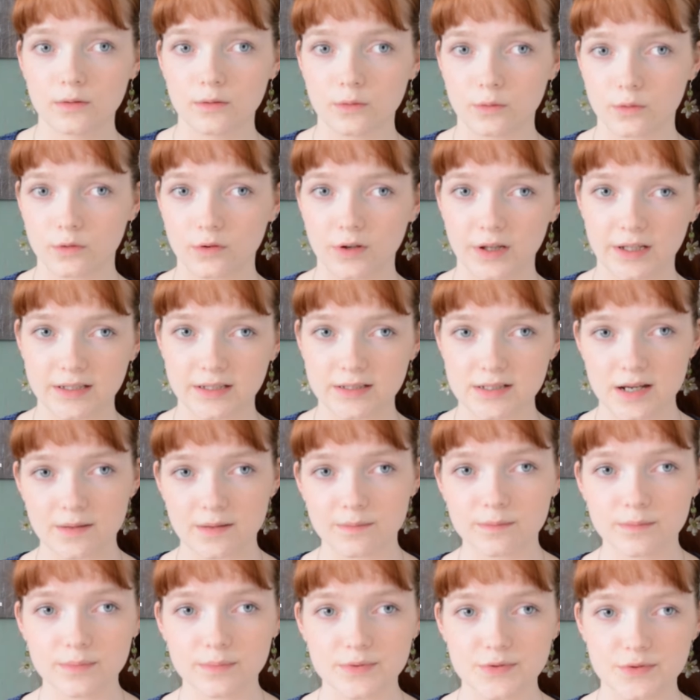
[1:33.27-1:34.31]
or like
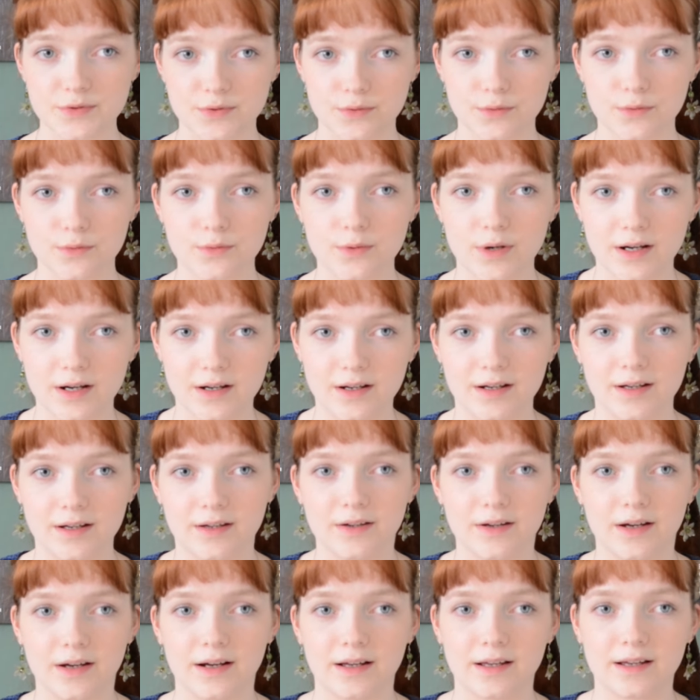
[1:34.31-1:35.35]
damp, so
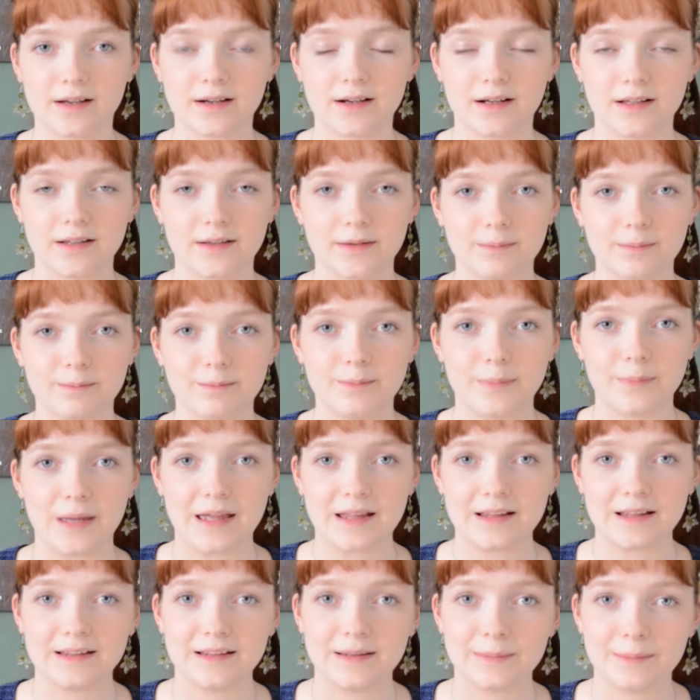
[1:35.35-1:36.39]
I kind of
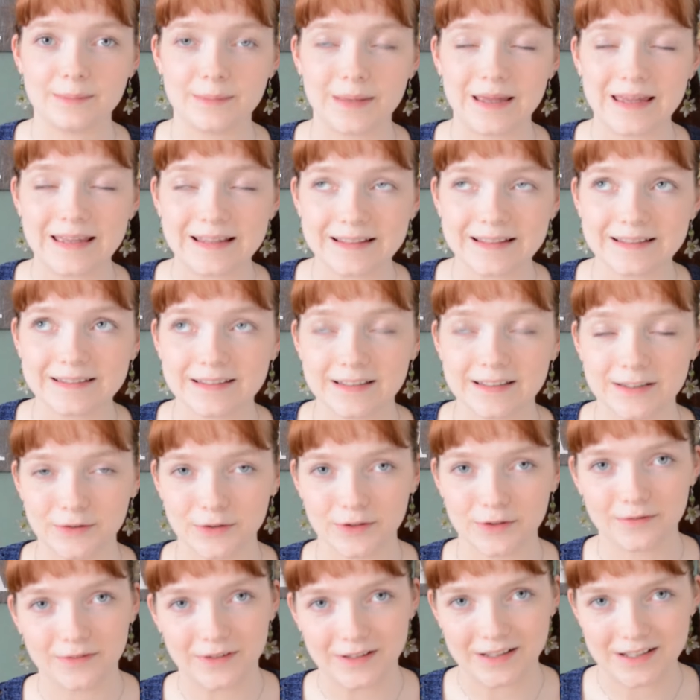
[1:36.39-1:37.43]
made it into
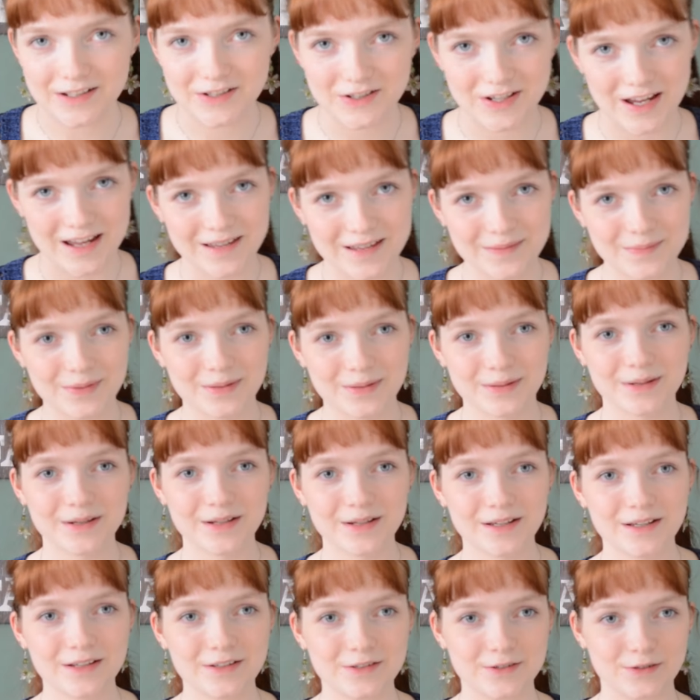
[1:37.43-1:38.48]
a funny shape.
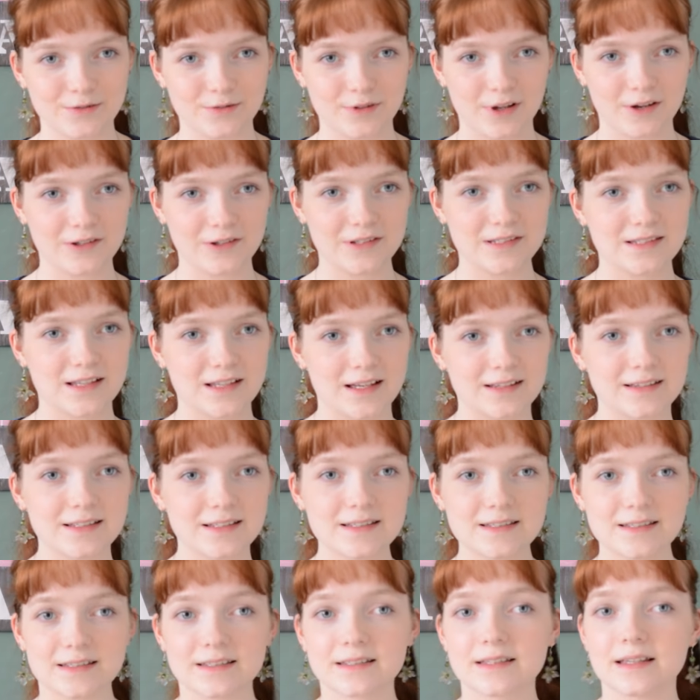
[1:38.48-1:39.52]
So now it's like
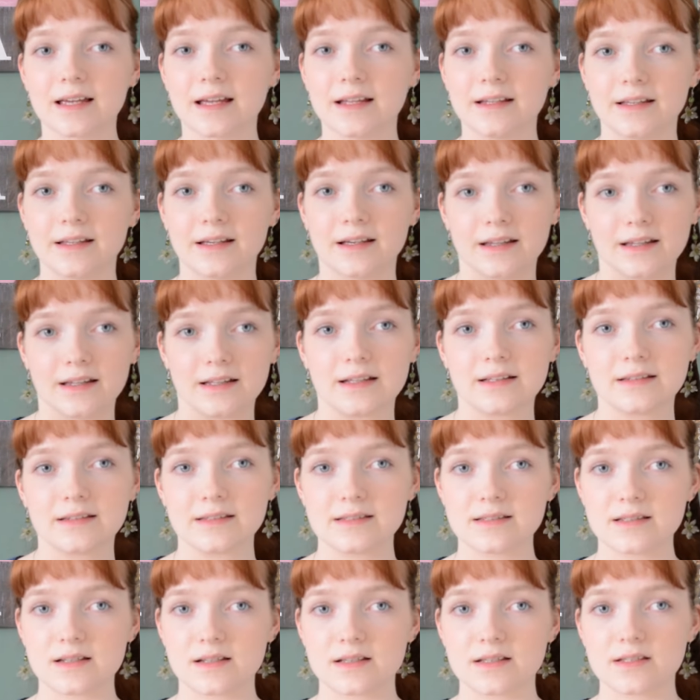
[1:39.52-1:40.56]
this, and yeah, I needed the
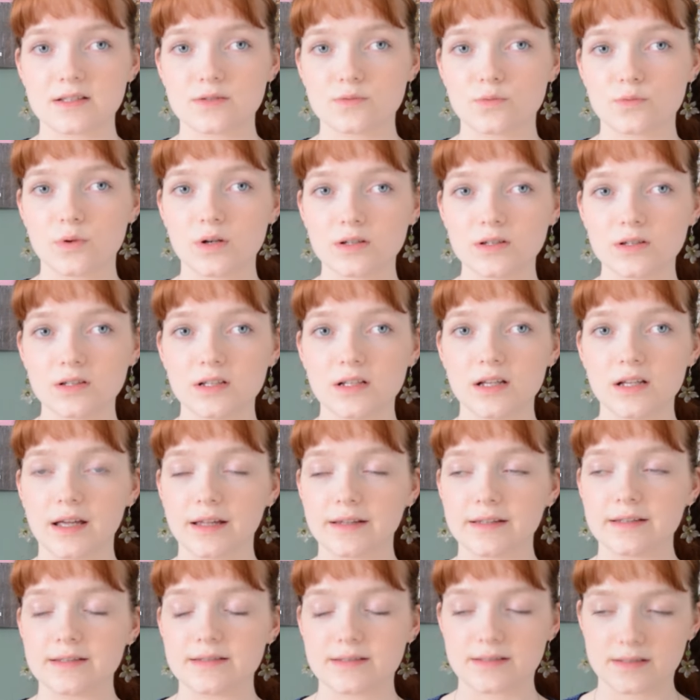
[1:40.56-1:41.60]
size 1,
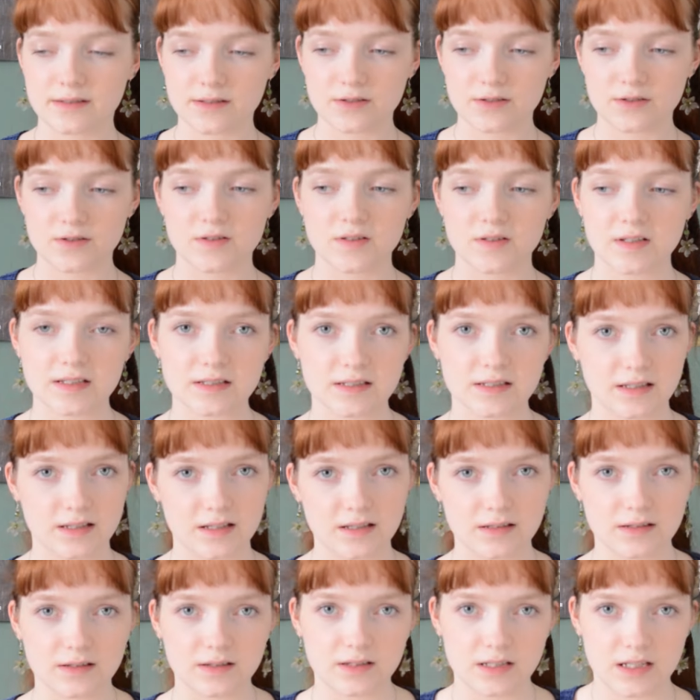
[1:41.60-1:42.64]
and it's just this
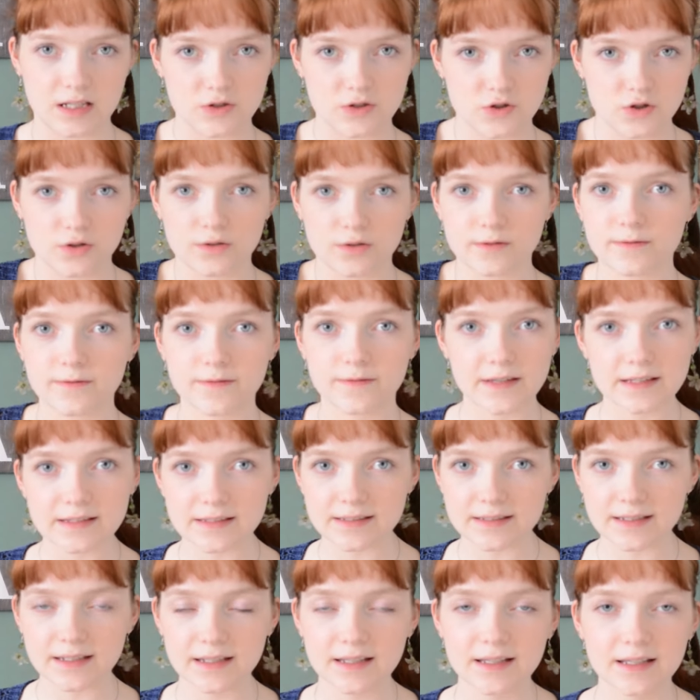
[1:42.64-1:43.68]
like t-shirt
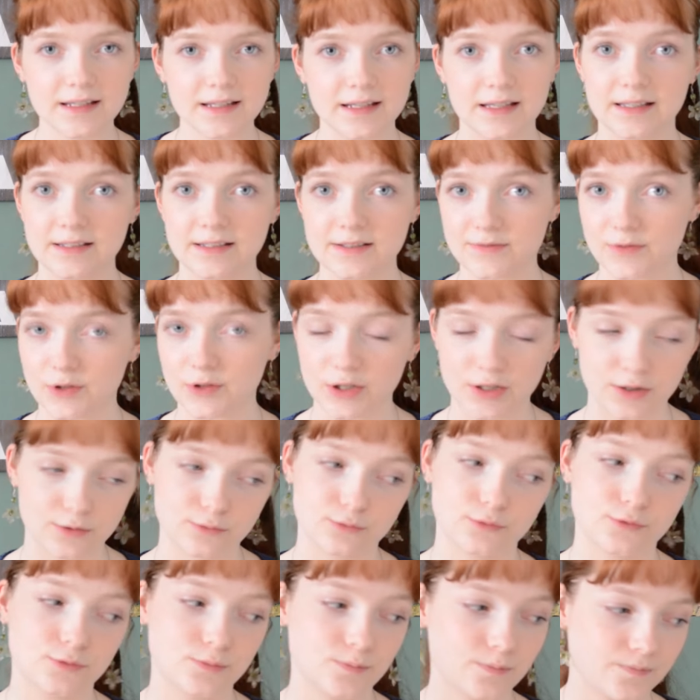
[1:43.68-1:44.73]
fit, and it's very
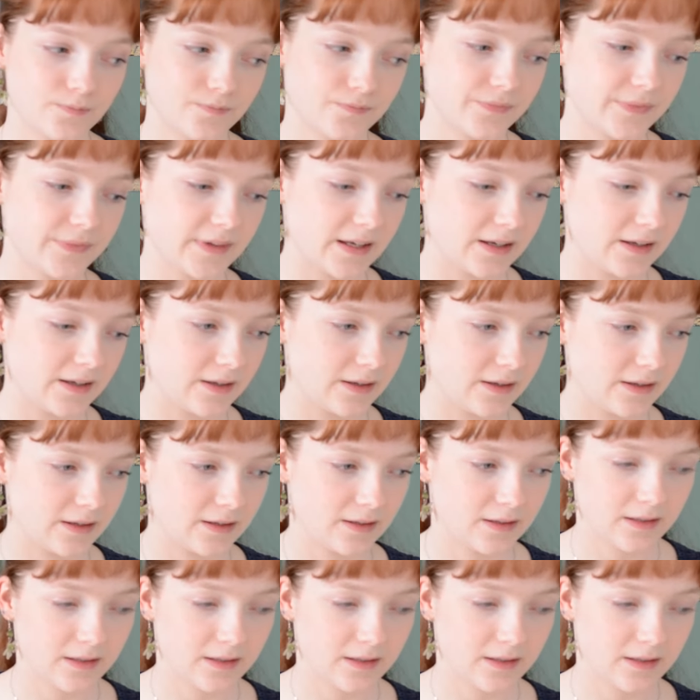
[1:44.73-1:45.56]
cute. I